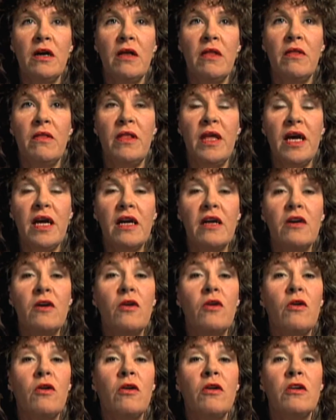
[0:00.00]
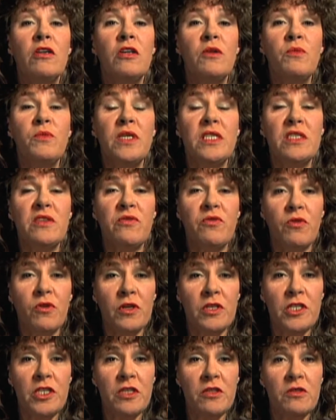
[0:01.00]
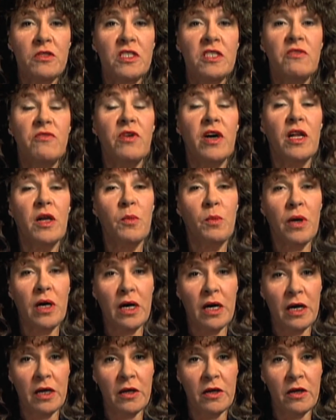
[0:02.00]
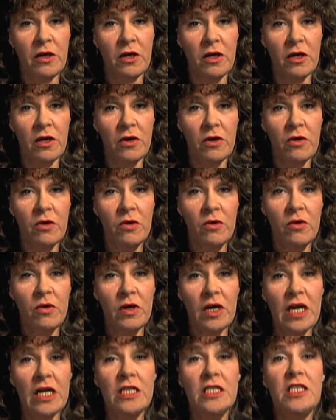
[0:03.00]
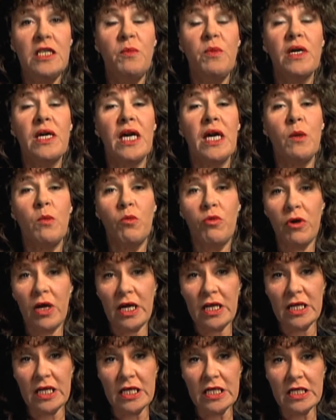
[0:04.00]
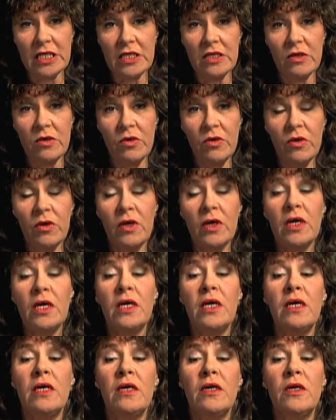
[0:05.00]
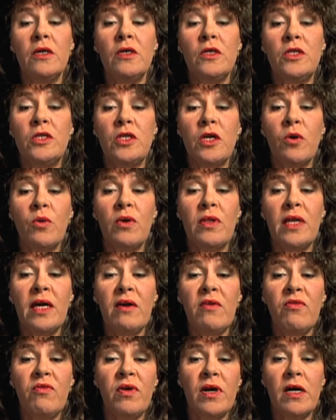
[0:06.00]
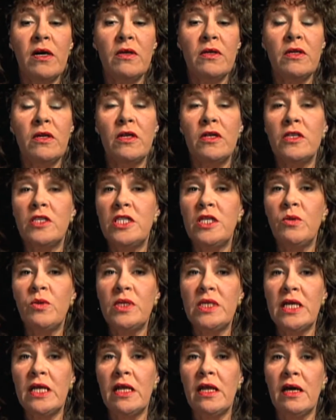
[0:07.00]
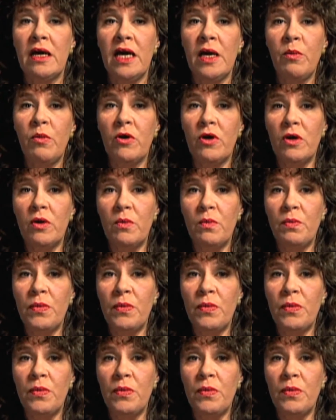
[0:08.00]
"There all her misfortunes fell upon her, and she became pregnant." So when they found her, she was in labor.